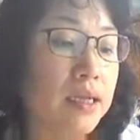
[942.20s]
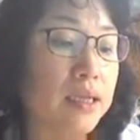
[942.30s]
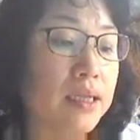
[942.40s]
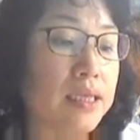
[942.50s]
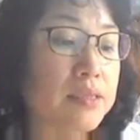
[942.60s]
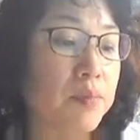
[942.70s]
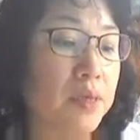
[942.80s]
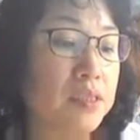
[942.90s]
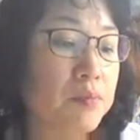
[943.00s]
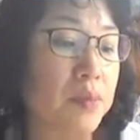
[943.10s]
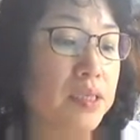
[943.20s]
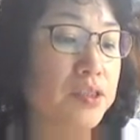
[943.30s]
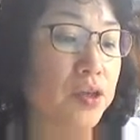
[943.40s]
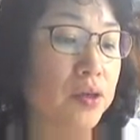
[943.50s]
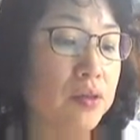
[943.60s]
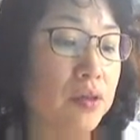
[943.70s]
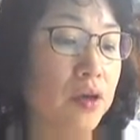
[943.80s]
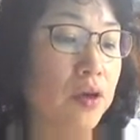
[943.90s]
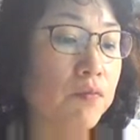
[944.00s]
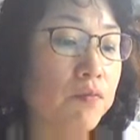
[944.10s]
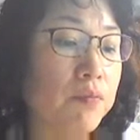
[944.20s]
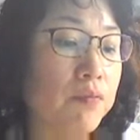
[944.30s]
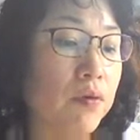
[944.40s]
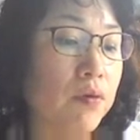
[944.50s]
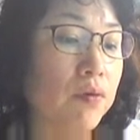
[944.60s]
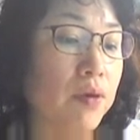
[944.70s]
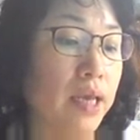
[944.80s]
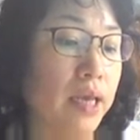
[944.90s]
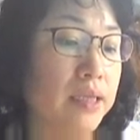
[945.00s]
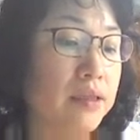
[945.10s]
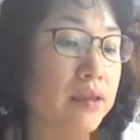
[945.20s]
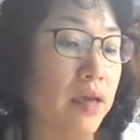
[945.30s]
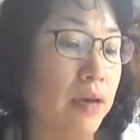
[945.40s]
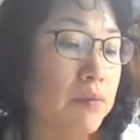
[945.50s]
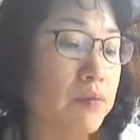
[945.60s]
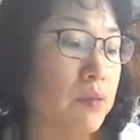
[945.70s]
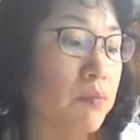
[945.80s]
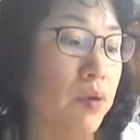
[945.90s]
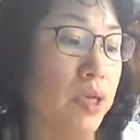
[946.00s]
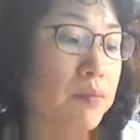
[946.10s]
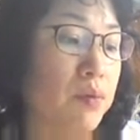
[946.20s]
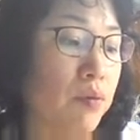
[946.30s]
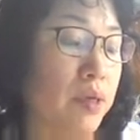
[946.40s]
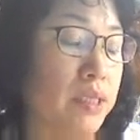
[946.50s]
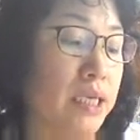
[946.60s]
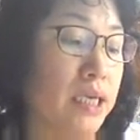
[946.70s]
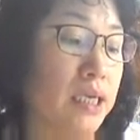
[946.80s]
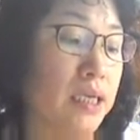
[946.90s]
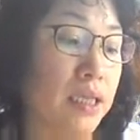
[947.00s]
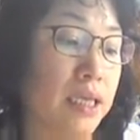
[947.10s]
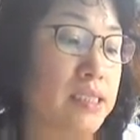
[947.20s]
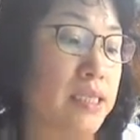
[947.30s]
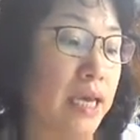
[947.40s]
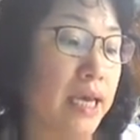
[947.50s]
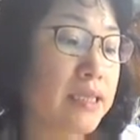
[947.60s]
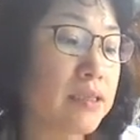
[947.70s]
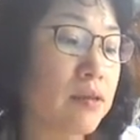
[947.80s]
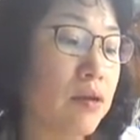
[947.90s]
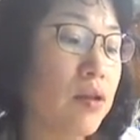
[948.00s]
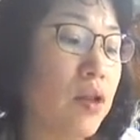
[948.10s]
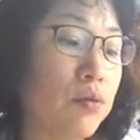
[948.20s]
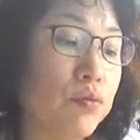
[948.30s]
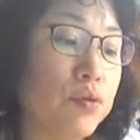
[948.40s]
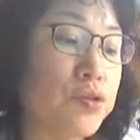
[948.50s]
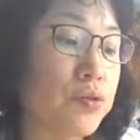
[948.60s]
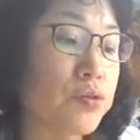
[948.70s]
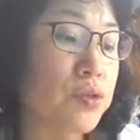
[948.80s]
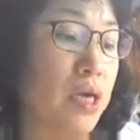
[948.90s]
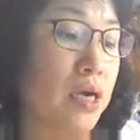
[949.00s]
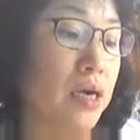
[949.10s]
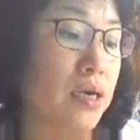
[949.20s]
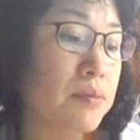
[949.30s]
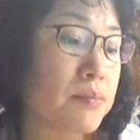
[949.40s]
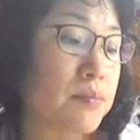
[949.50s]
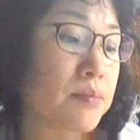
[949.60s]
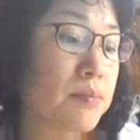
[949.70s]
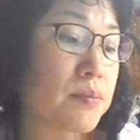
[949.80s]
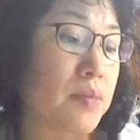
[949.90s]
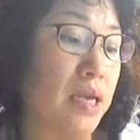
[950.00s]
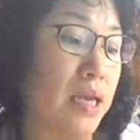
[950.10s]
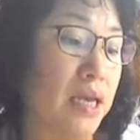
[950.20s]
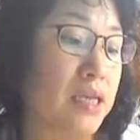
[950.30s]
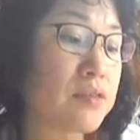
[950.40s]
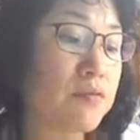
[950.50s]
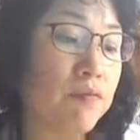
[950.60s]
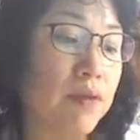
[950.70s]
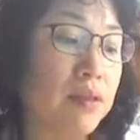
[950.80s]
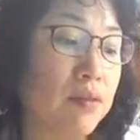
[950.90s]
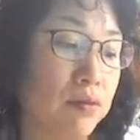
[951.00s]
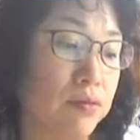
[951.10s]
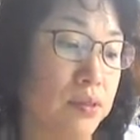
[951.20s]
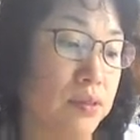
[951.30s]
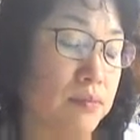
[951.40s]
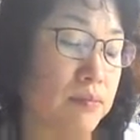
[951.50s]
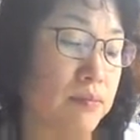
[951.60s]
class participation before and after fleet running class and the results are as follows.